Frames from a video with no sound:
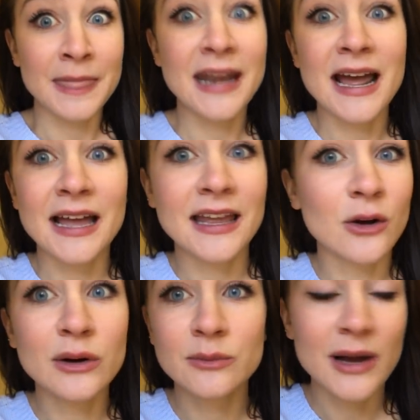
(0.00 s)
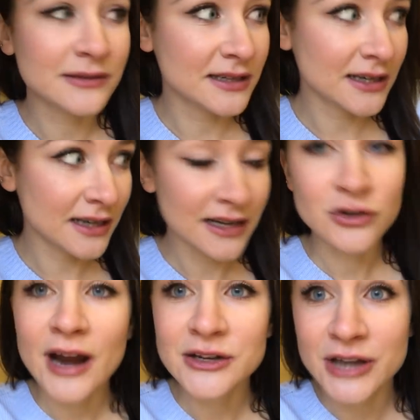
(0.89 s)
And I was gonna get a
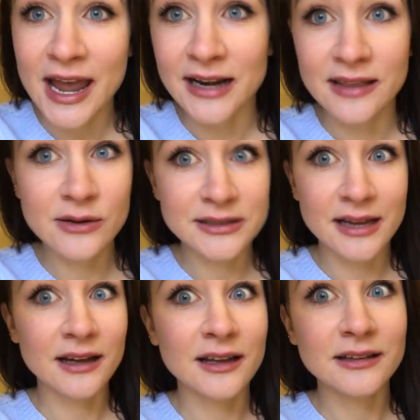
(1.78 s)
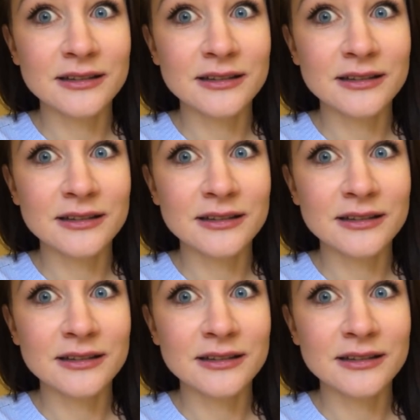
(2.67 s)
trash can, and there was like,